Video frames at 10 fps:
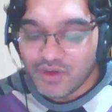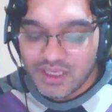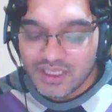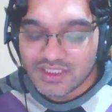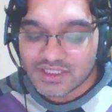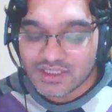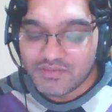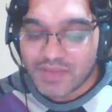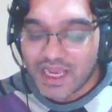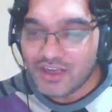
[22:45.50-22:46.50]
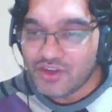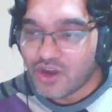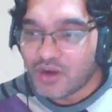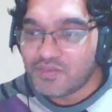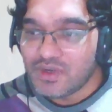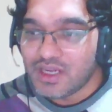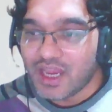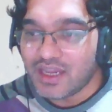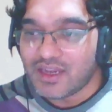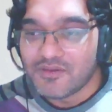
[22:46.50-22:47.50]
Pato is my top
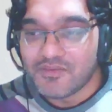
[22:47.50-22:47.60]
10.